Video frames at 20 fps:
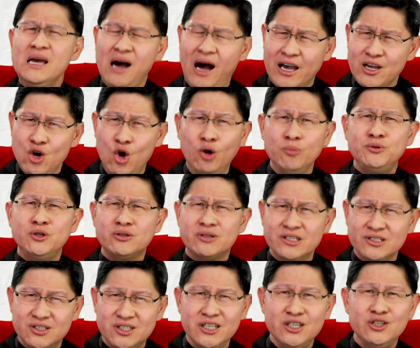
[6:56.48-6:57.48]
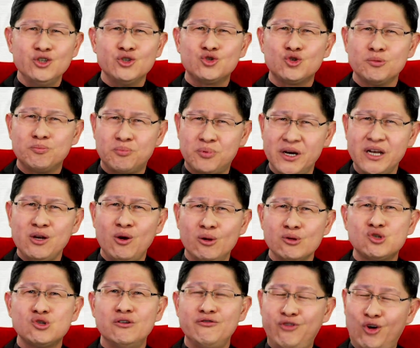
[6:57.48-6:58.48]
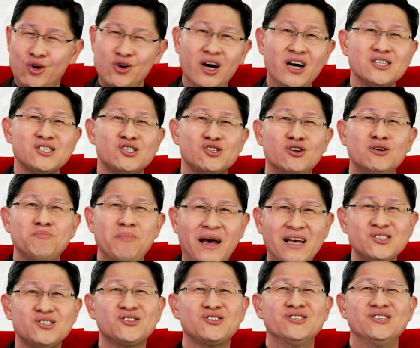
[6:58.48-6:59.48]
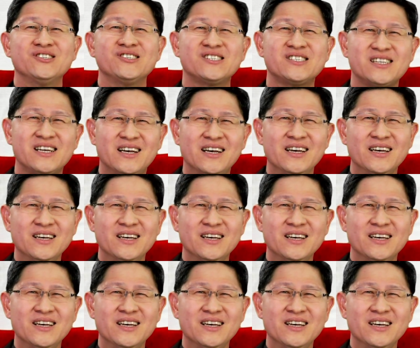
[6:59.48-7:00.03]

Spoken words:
I hope you continue to pray also for us, your pastors,